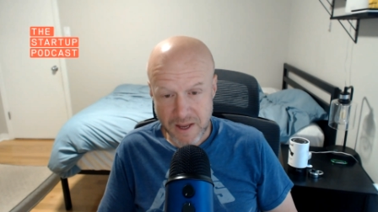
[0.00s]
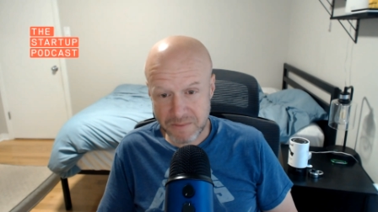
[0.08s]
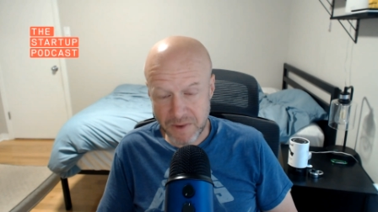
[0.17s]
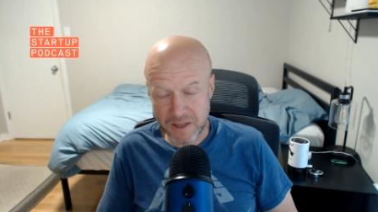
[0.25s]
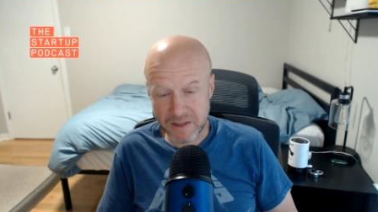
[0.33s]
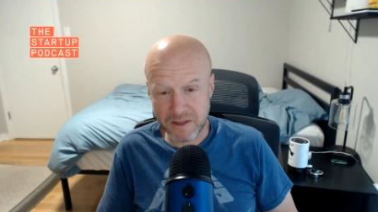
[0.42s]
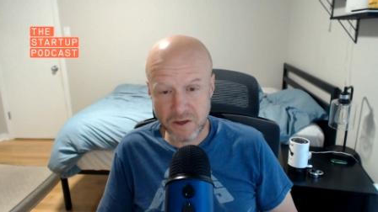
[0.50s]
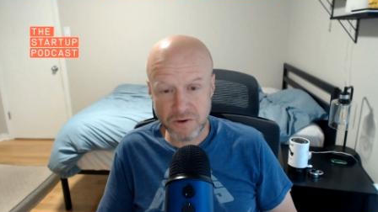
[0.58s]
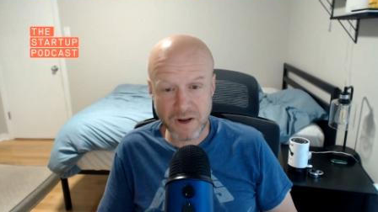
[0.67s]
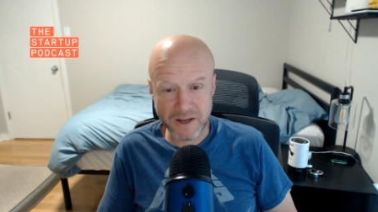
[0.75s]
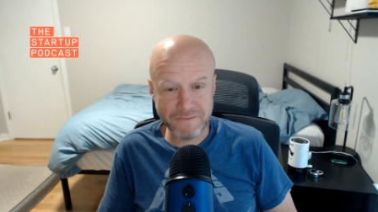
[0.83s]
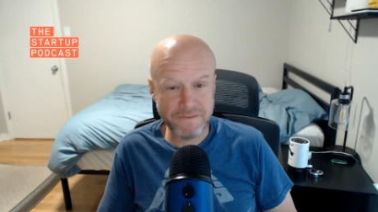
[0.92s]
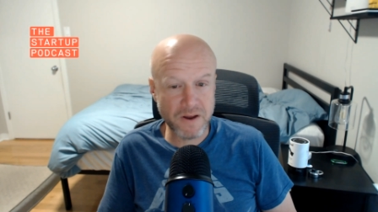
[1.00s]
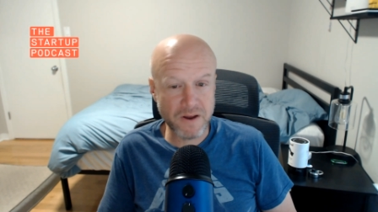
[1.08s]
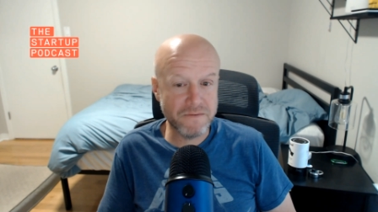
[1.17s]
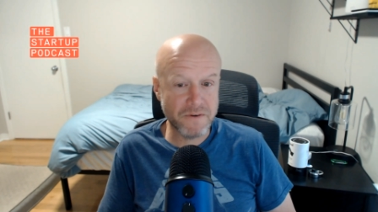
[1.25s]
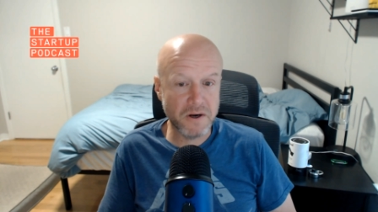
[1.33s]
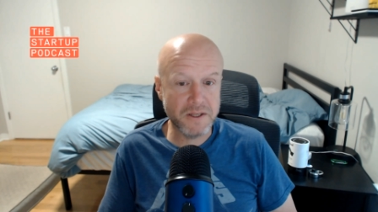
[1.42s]
And, and they're like very,
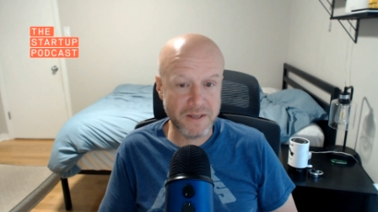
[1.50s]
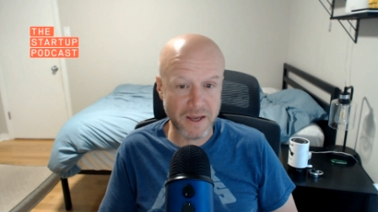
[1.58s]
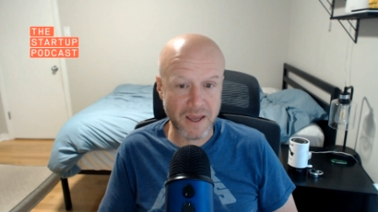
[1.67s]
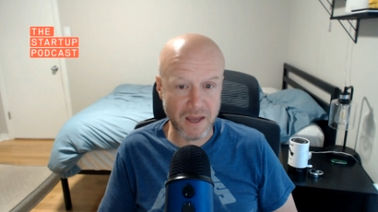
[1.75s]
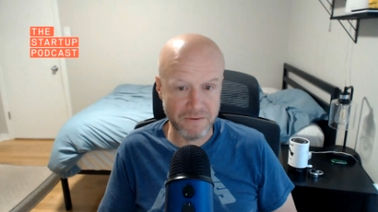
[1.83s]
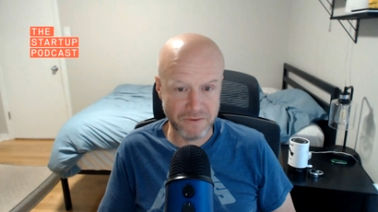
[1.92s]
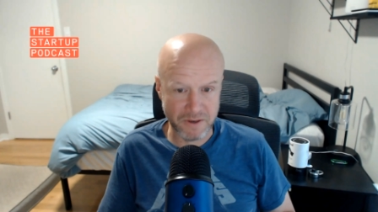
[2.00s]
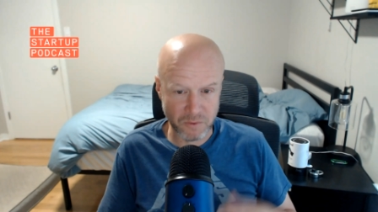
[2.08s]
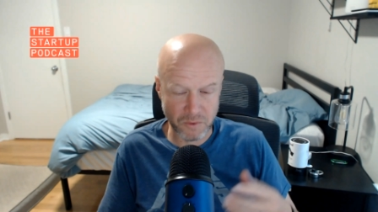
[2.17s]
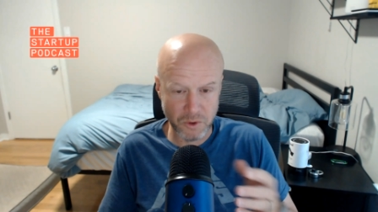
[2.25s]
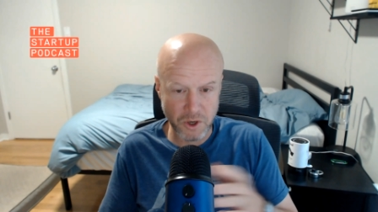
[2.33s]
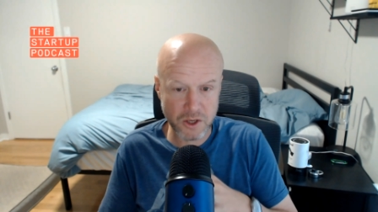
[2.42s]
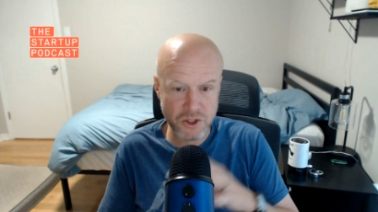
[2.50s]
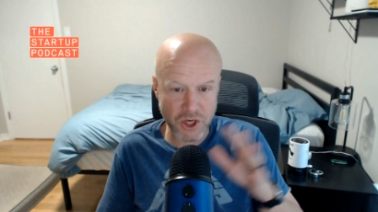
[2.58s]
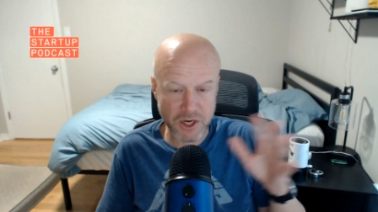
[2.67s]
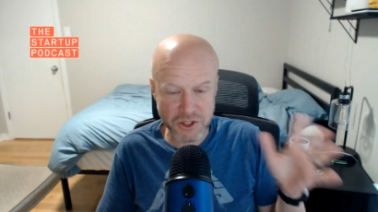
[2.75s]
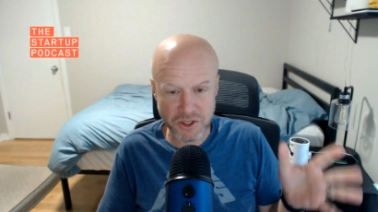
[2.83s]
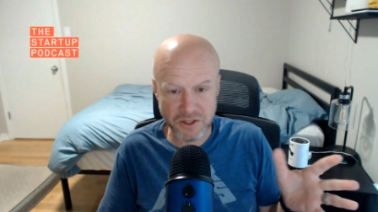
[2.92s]
very tech heavy. We're not
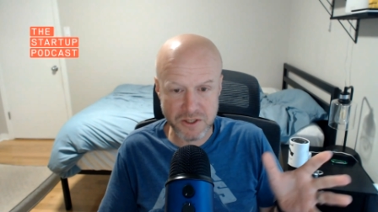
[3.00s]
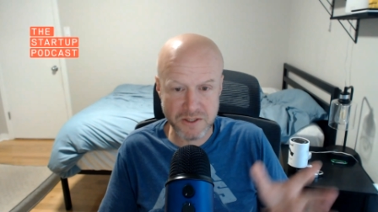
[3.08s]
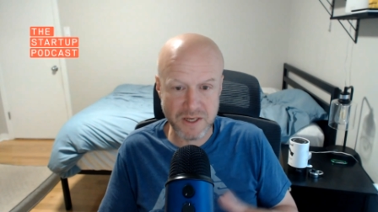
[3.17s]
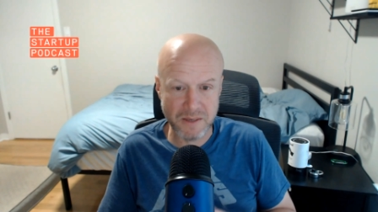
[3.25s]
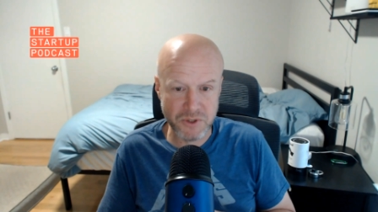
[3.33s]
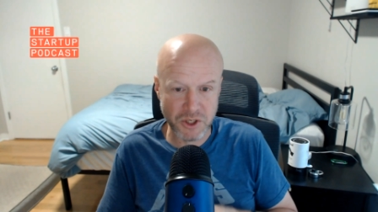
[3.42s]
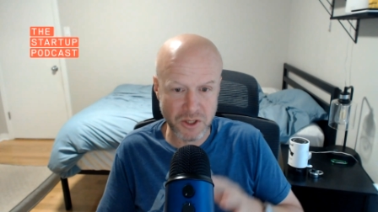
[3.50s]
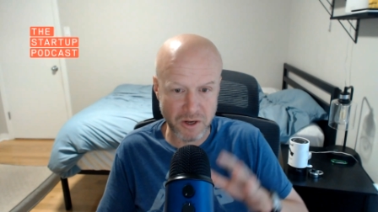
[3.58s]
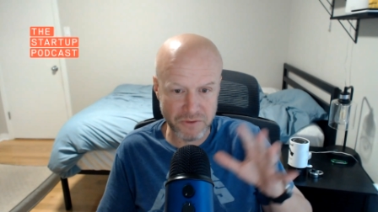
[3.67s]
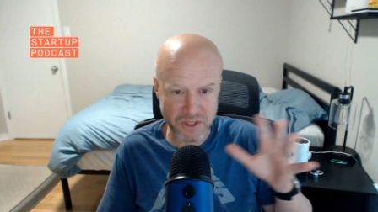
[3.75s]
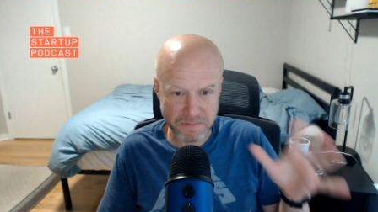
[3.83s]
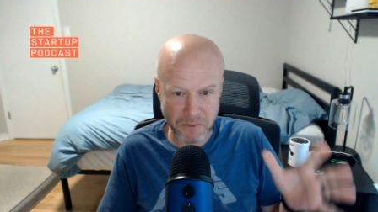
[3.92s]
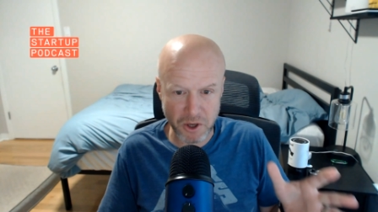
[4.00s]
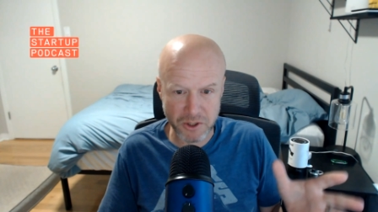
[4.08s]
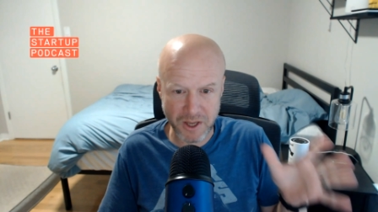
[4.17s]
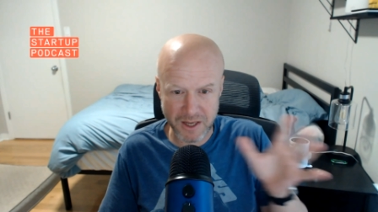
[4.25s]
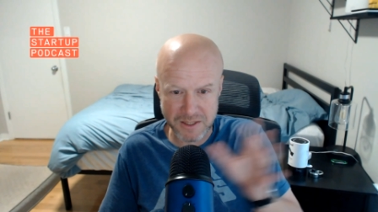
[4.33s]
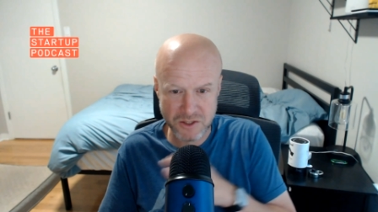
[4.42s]
changing mm-hmm. the subject of this
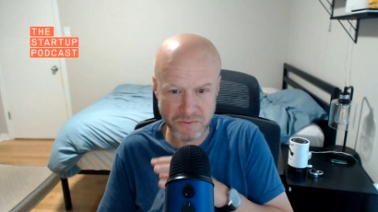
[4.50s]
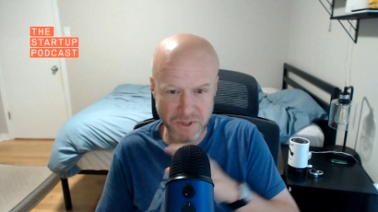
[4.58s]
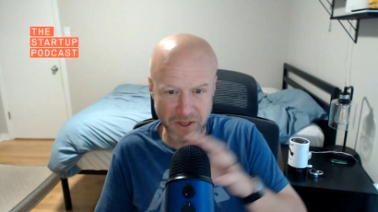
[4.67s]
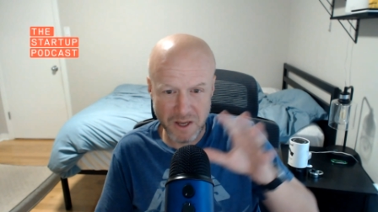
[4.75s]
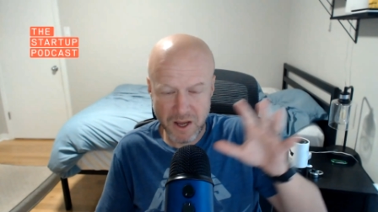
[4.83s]
podcast to be